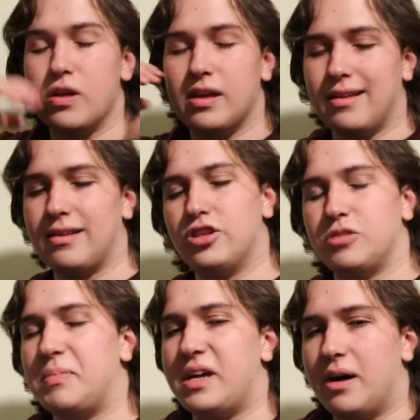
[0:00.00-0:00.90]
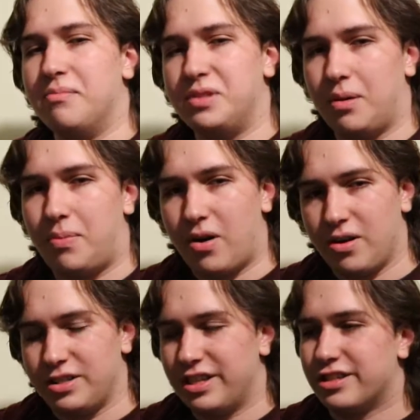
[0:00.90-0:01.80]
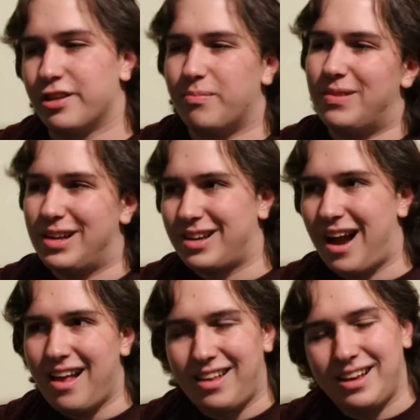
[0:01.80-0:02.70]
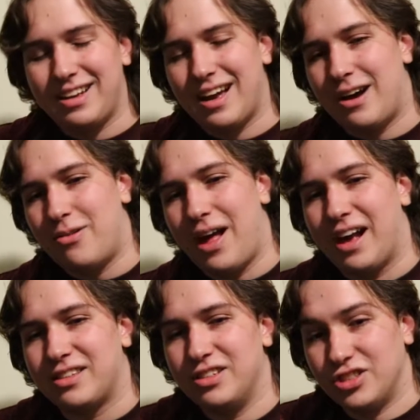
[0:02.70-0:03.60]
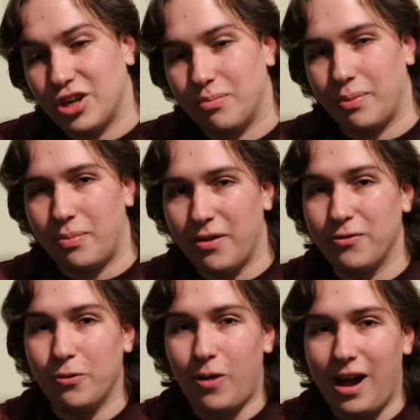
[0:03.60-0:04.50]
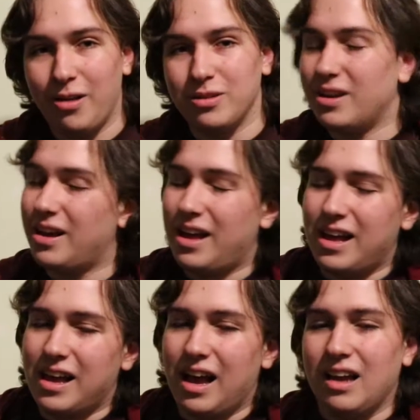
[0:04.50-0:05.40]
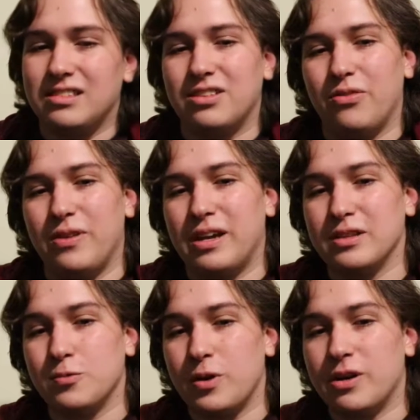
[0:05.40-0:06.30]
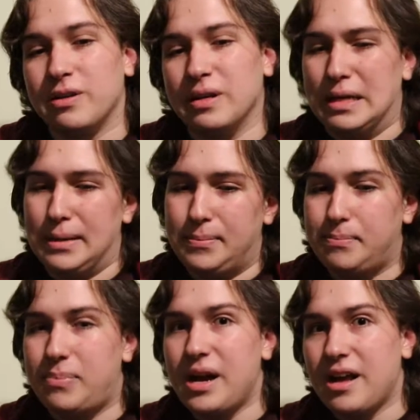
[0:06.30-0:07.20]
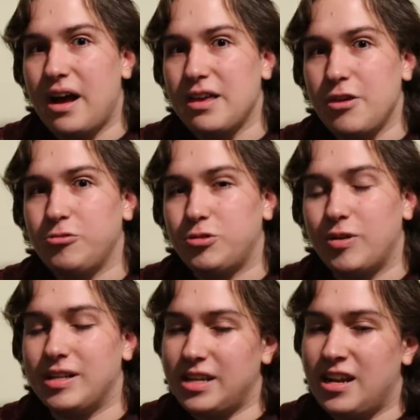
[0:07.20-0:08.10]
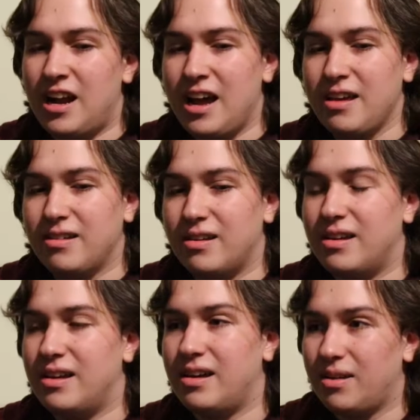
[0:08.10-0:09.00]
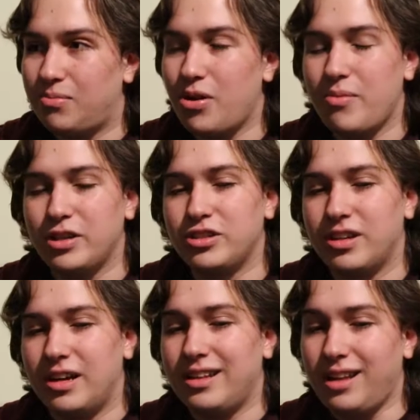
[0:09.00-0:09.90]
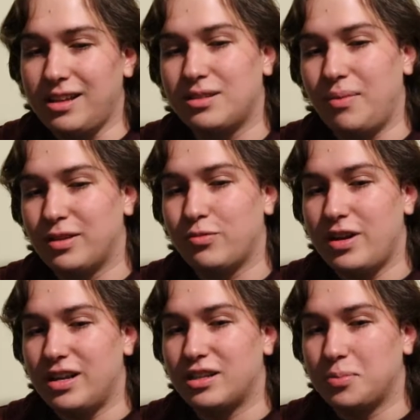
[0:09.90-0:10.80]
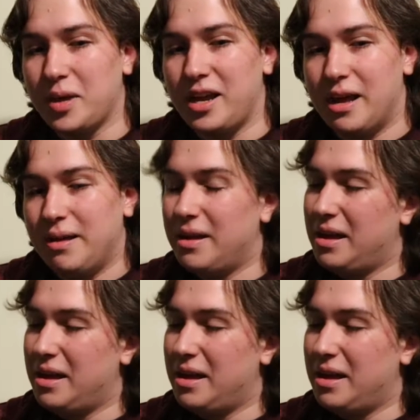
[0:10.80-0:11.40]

It just becomes a part of the system. Kind of like how X's jump in Breath of the Wild. I still think it's weird, but I got used to it, didn't I? Pretty much, that's the best way to explain it.